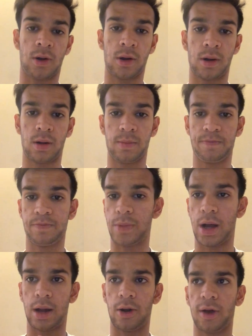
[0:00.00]
or
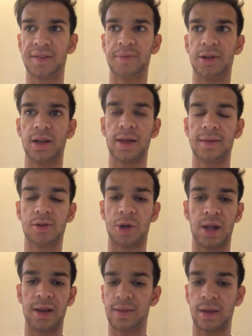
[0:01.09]
are hospitalized or
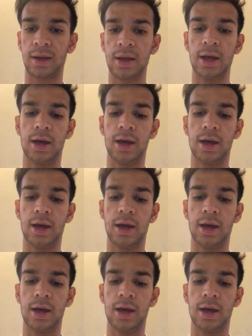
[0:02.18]
anything,